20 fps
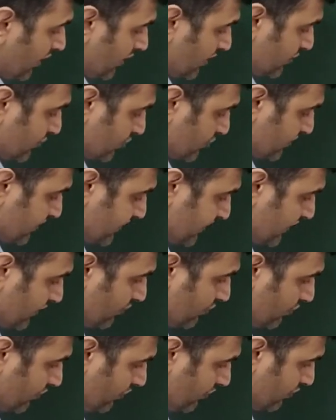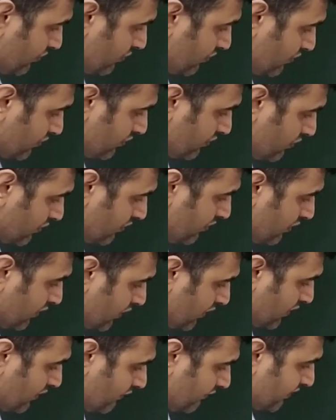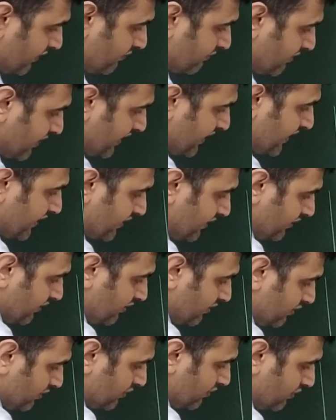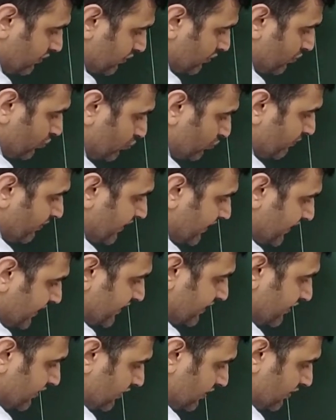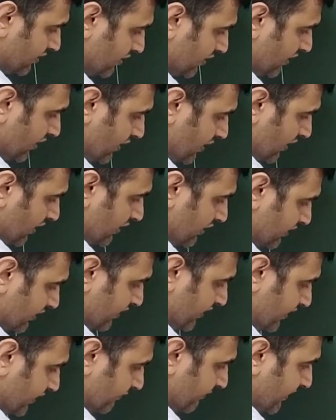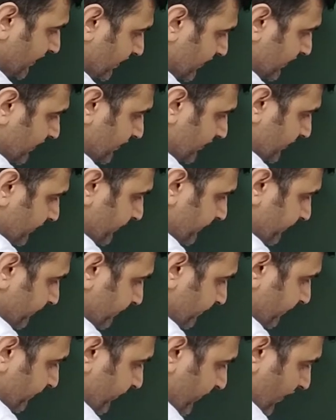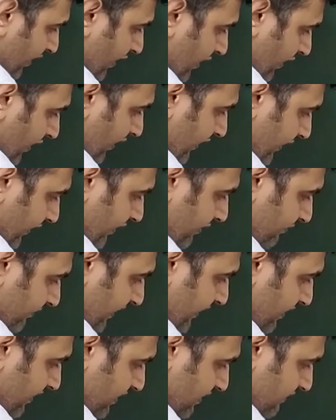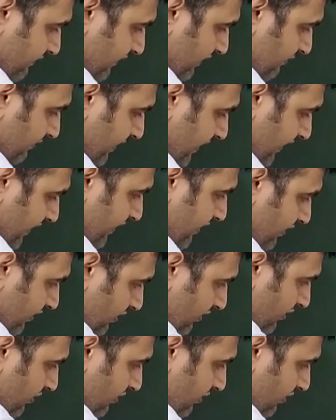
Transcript: So 0, 1 by n, 2 by n, 3 by n, n minus 1 by n,